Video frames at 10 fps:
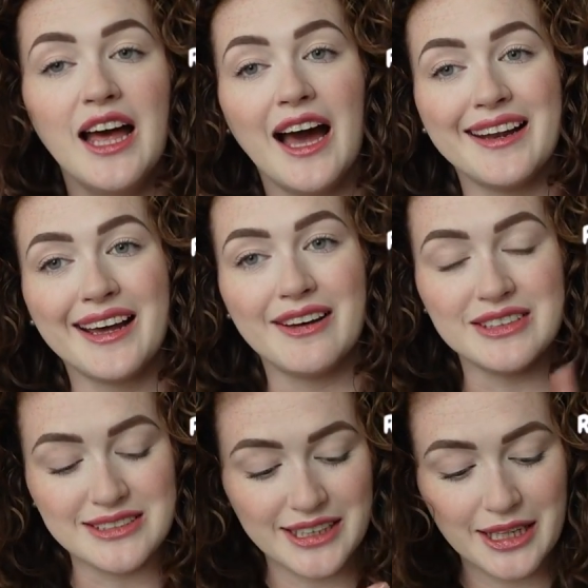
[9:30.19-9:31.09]
And I have
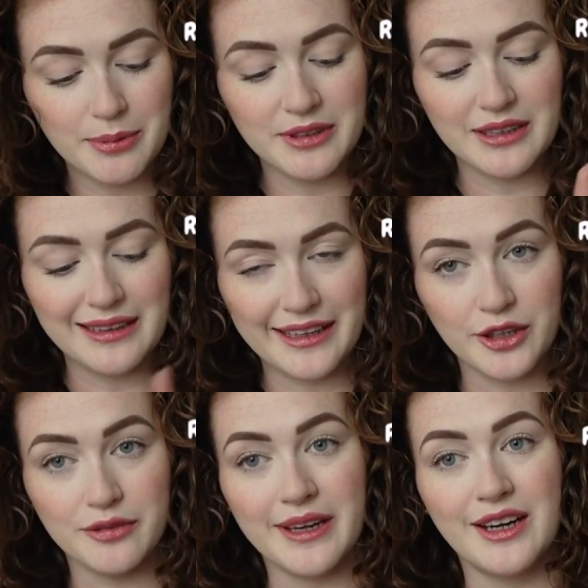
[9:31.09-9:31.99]
a Durban
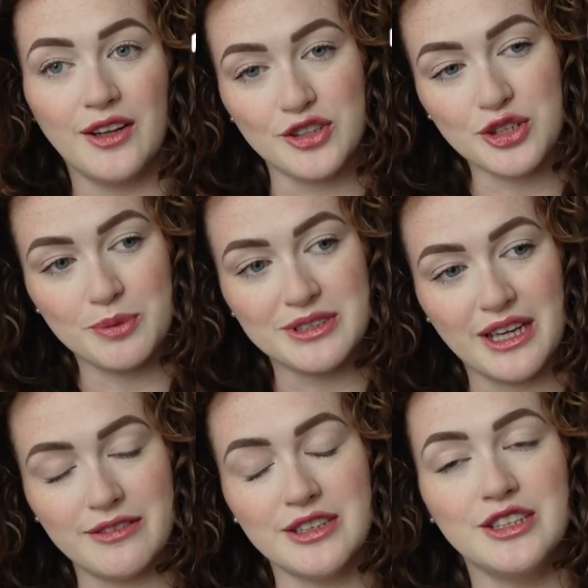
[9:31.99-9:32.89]
layover on the
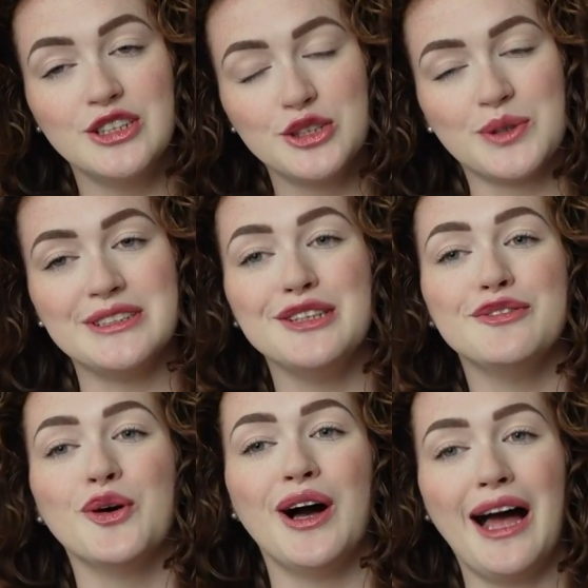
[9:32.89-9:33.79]
777,
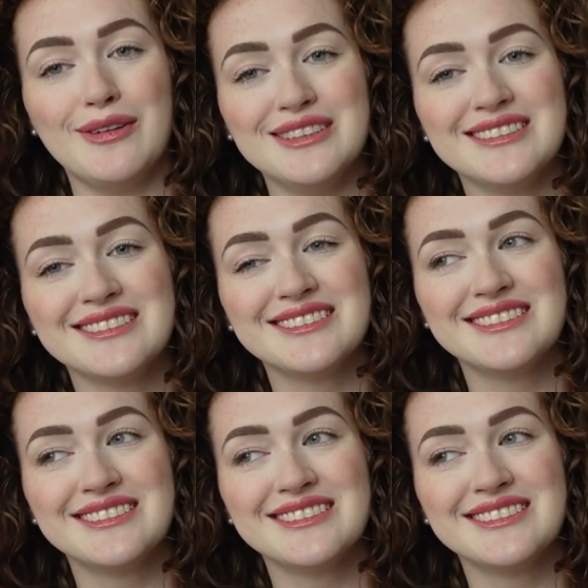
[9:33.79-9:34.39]
24 hours.